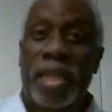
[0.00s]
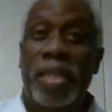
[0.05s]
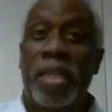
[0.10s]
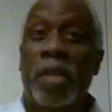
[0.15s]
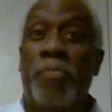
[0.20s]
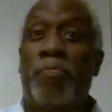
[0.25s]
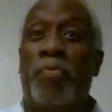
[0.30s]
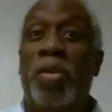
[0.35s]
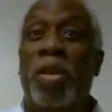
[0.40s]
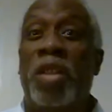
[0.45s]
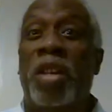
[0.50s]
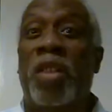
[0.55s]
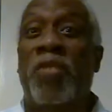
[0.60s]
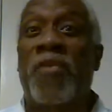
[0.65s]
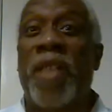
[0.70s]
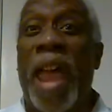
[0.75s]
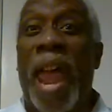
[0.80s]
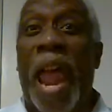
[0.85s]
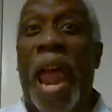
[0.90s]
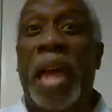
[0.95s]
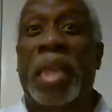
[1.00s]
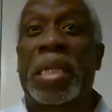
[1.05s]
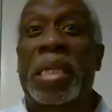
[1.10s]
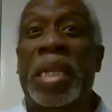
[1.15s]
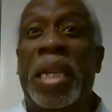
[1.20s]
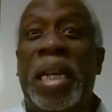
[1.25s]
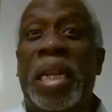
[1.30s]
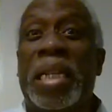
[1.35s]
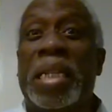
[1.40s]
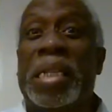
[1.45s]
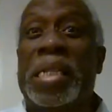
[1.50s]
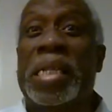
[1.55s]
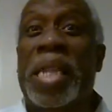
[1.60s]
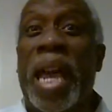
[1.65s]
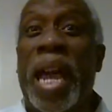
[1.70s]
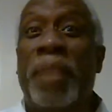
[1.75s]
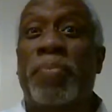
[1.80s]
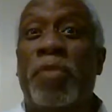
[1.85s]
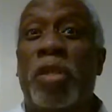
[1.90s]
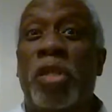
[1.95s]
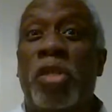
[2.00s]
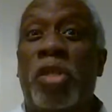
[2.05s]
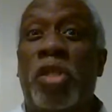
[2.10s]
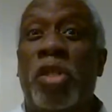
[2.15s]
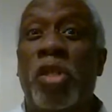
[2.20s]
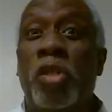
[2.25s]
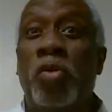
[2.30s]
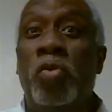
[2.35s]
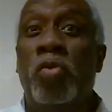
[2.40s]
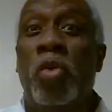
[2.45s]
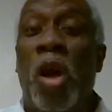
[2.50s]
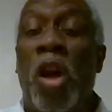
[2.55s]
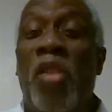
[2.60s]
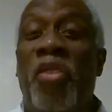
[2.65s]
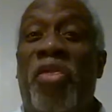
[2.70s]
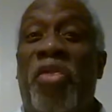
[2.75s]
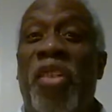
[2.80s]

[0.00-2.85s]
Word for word: The book of Acts, chapter 2,